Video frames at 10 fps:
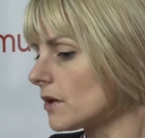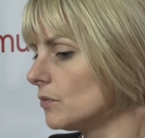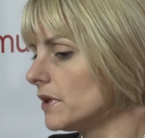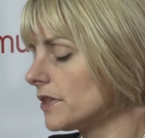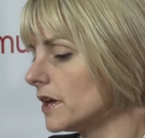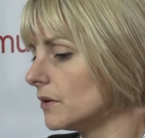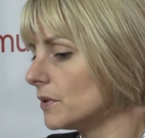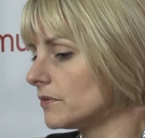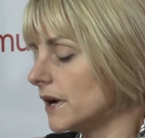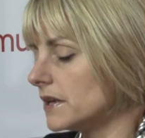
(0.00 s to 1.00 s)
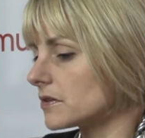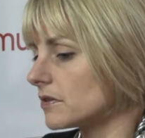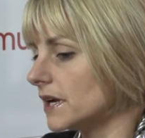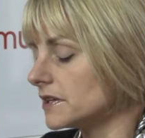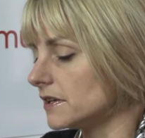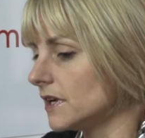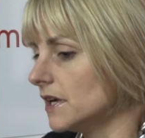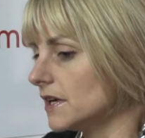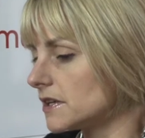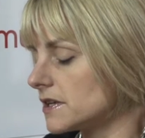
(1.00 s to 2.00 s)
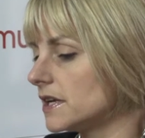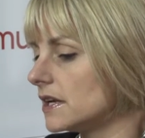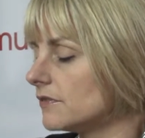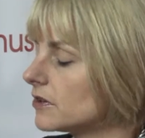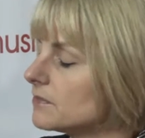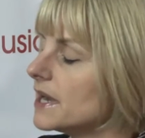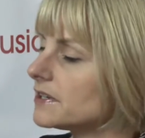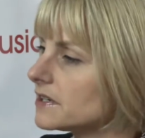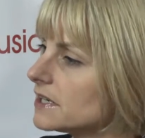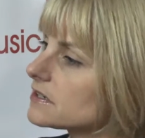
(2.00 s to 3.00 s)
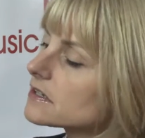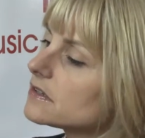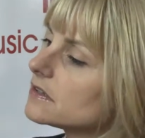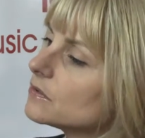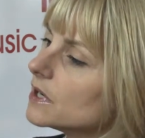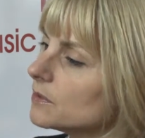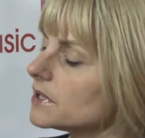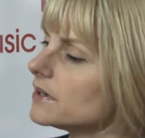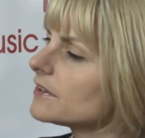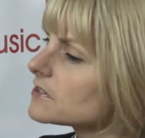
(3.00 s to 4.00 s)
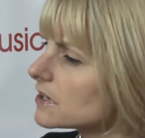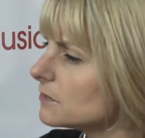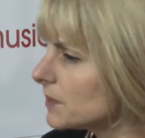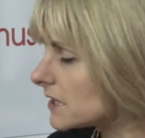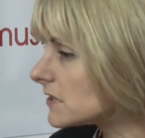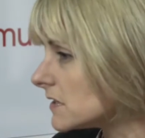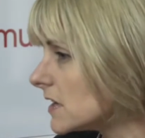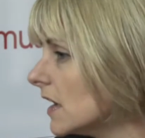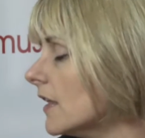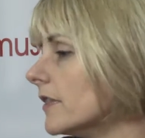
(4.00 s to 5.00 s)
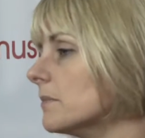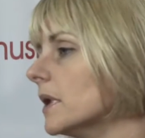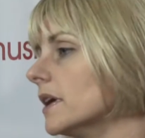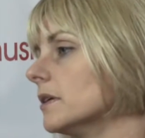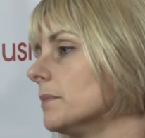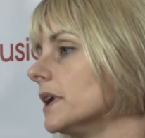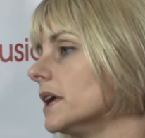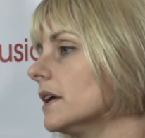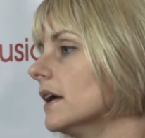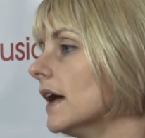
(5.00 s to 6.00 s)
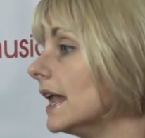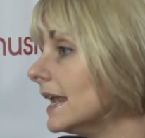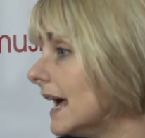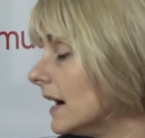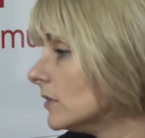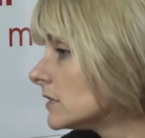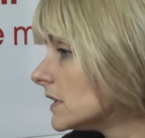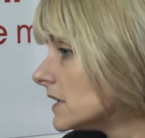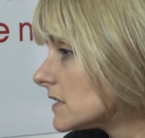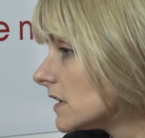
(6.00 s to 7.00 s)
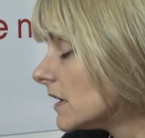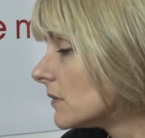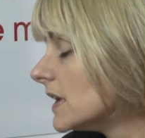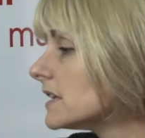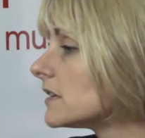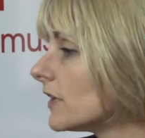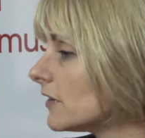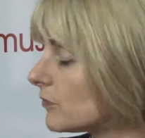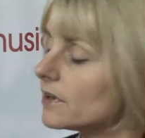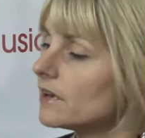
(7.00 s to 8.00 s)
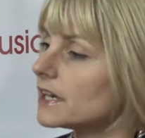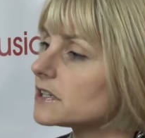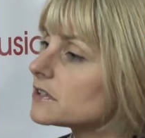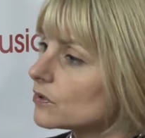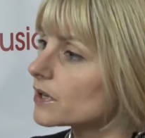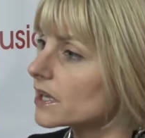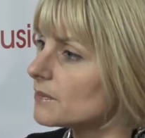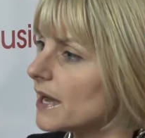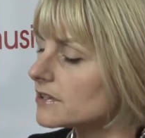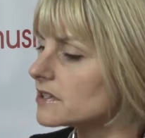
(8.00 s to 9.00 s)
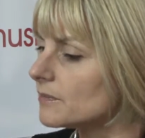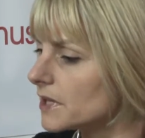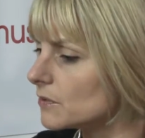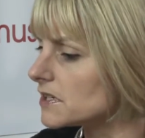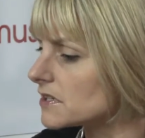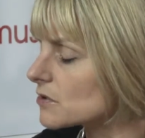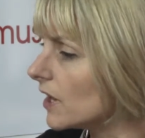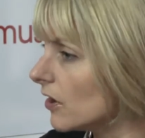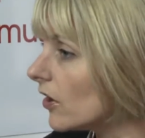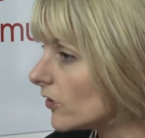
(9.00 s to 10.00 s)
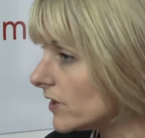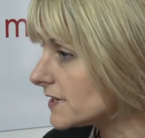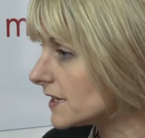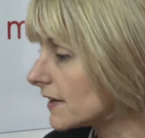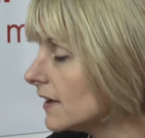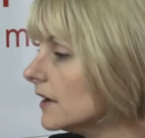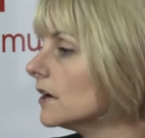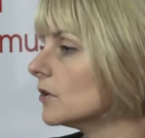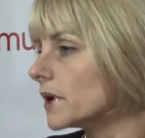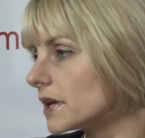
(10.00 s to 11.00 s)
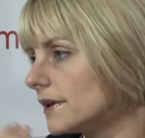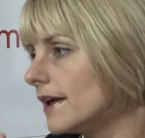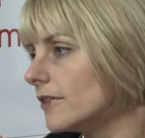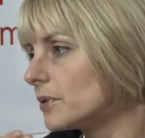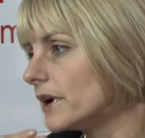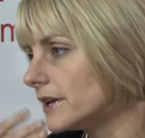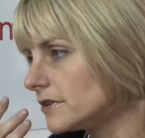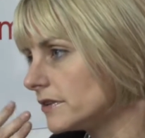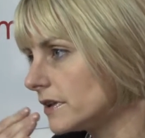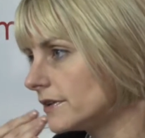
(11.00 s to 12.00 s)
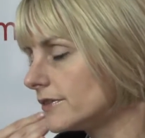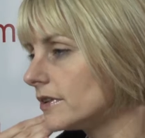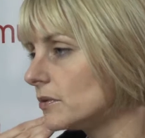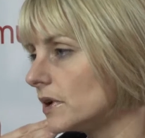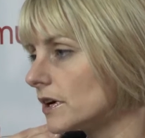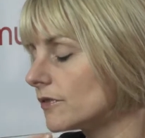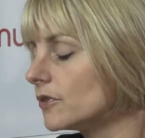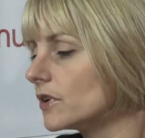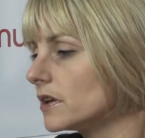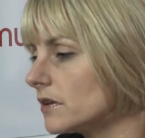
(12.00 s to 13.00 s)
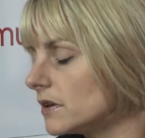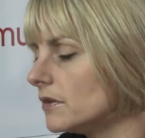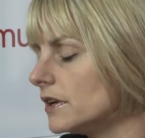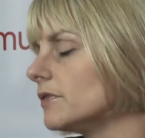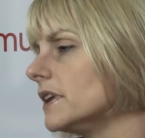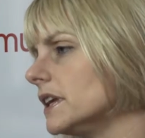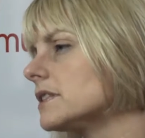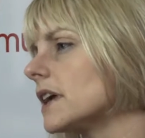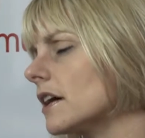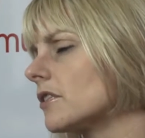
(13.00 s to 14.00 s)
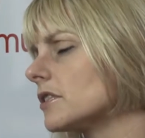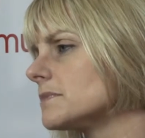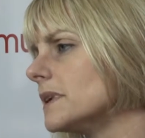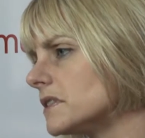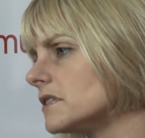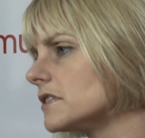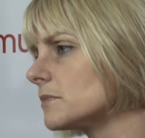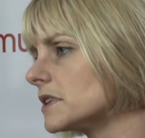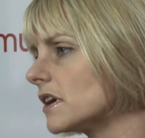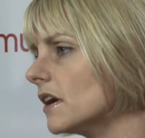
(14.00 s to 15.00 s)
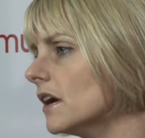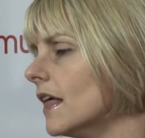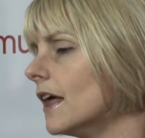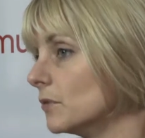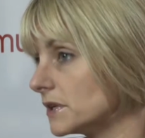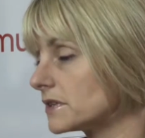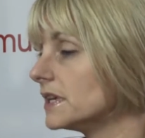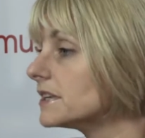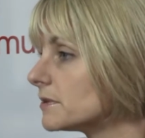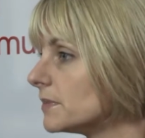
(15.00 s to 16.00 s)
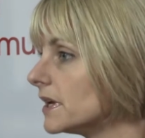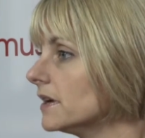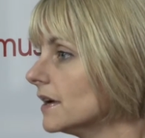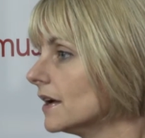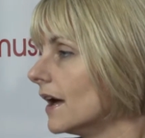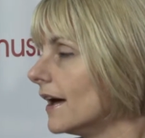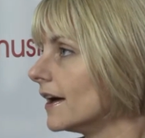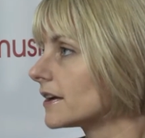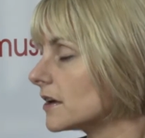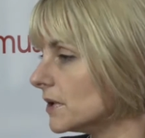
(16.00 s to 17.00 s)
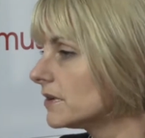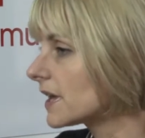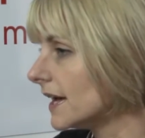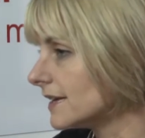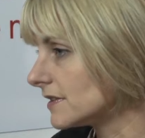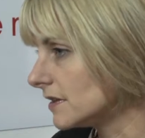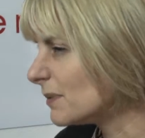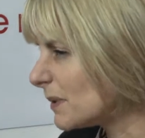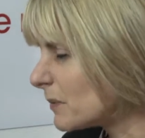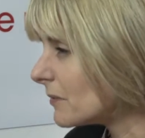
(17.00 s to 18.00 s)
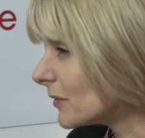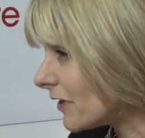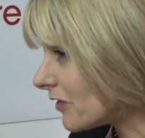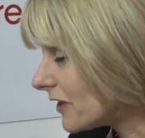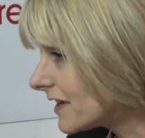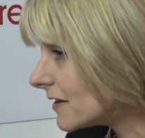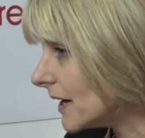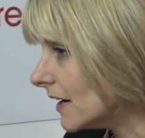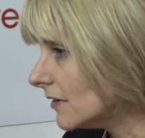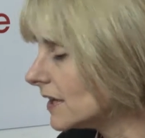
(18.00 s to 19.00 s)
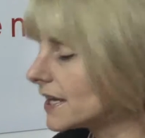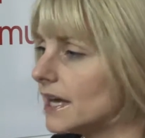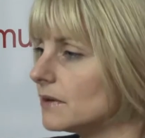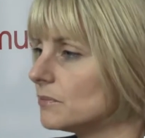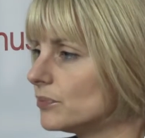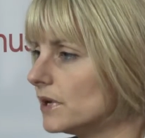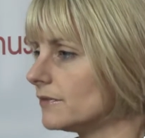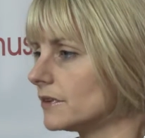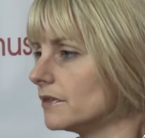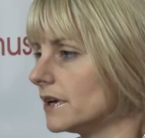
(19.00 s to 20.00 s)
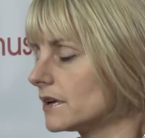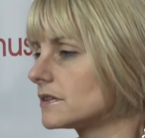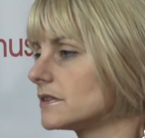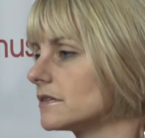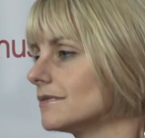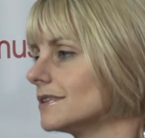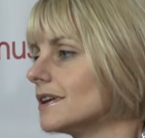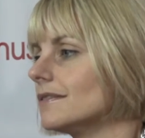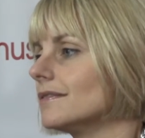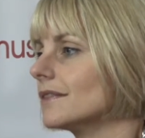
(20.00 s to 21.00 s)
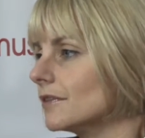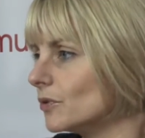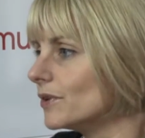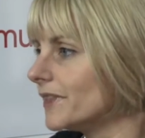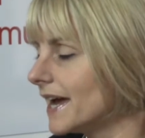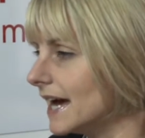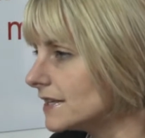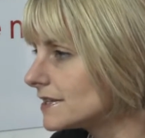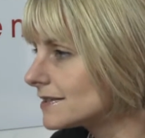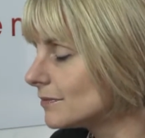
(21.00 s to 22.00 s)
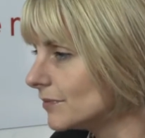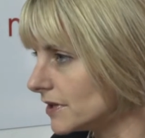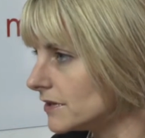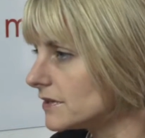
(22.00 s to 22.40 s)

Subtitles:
with radio creative, as I said, if your imagination's doing the work, we don't have to show pictures that might not be allowed in certain ways. If we're actually talking about something which is quite hard hitting, we can let the brain do the work for you. You know, and if we need to get across messages which need to be communicated but people don't want to think about, again, brilliant for radio because you don't avoid the ads, but you